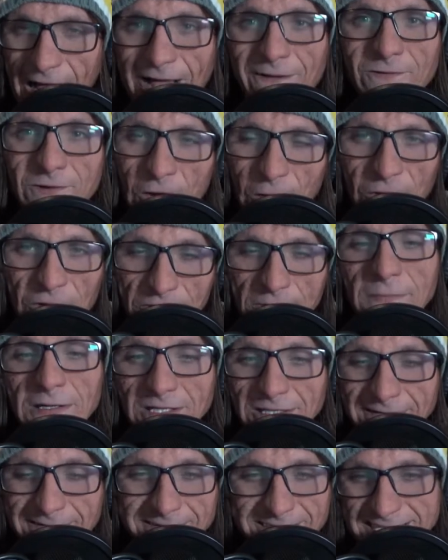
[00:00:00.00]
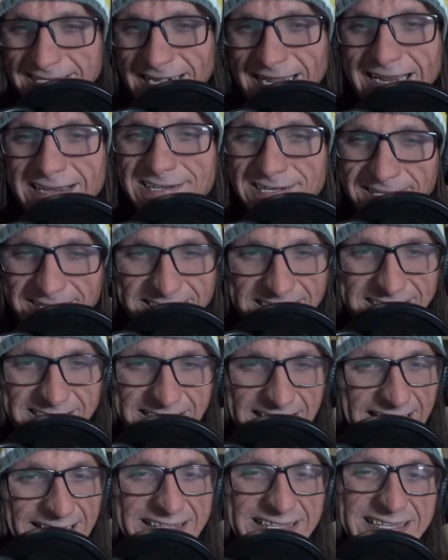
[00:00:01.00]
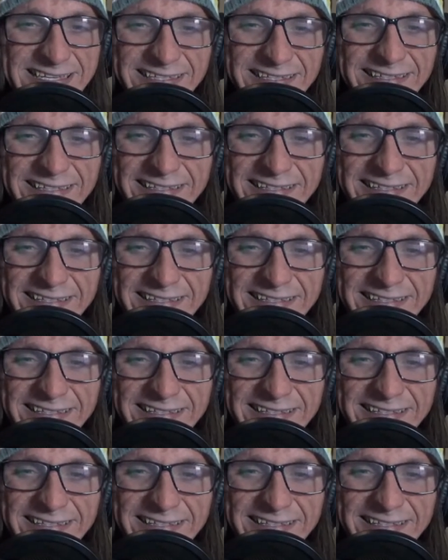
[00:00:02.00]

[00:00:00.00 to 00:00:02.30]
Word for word: I'll call them hallucinations because that's